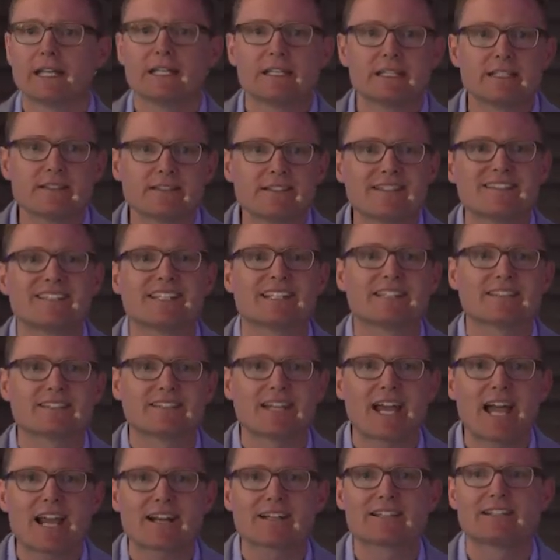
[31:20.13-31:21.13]
And this is
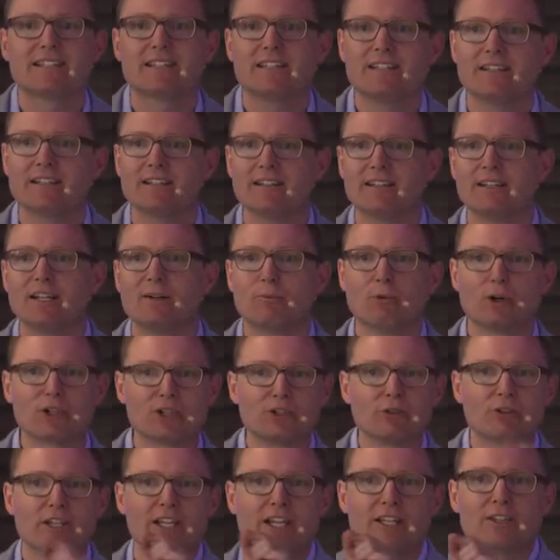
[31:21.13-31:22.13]
exactly what
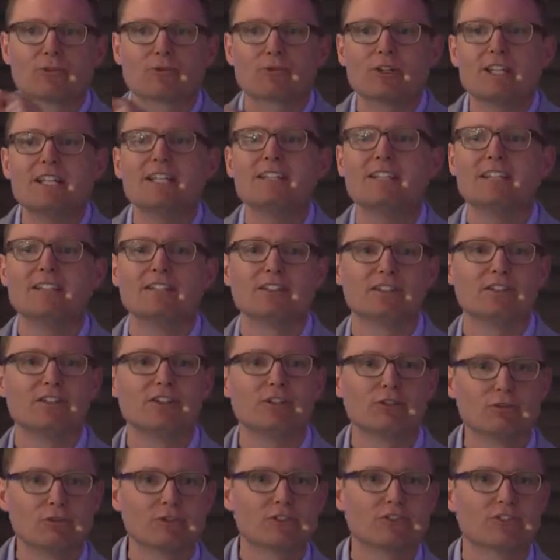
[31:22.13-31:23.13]
you can read in the
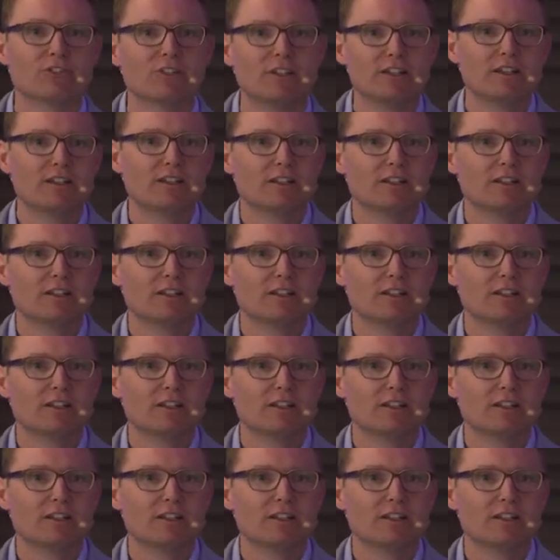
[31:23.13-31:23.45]
news.